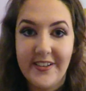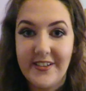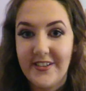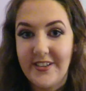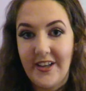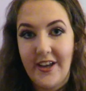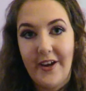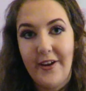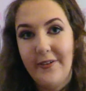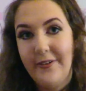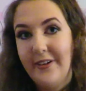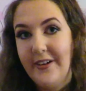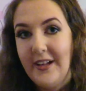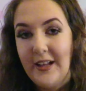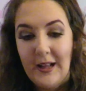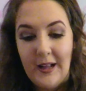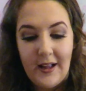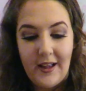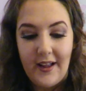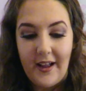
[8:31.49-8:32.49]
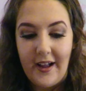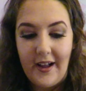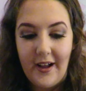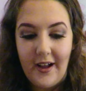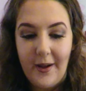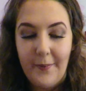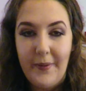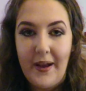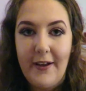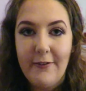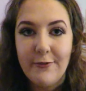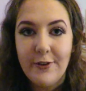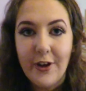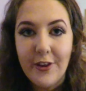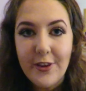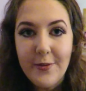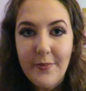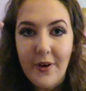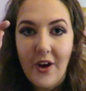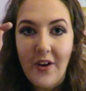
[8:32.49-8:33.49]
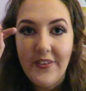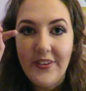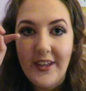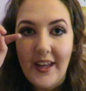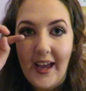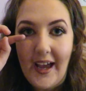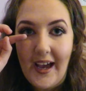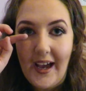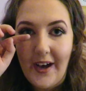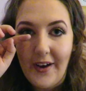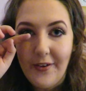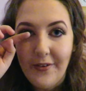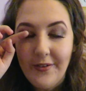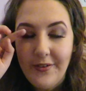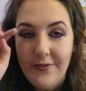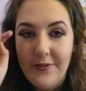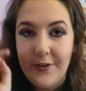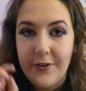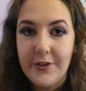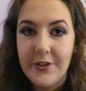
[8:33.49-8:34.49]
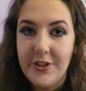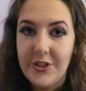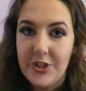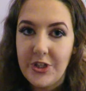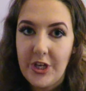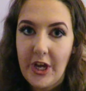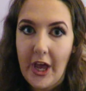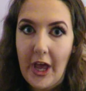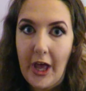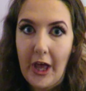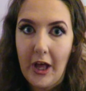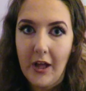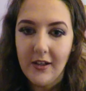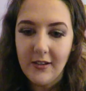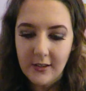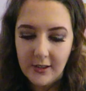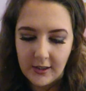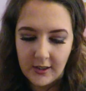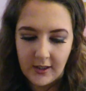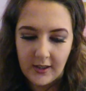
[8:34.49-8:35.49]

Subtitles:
So I've got them on now, you can tell.